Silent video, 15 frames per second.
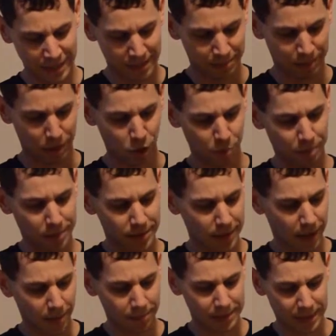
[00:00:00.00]
But it opens
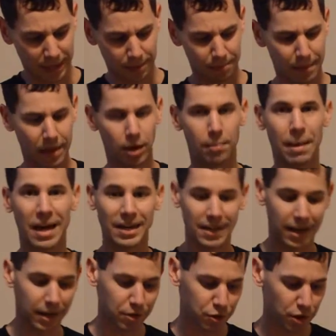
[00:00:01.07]
up. It's got a metal
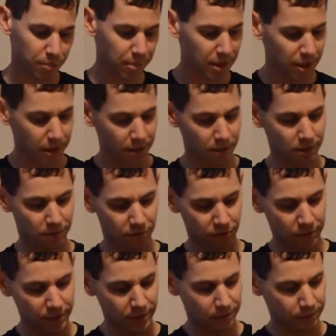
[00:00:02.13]
magnetic strip here you can
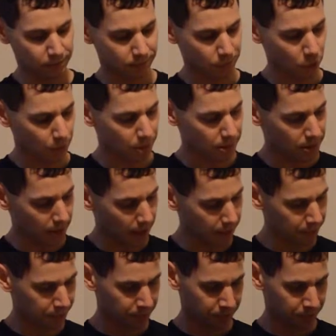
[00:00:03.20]
feel. It opens up.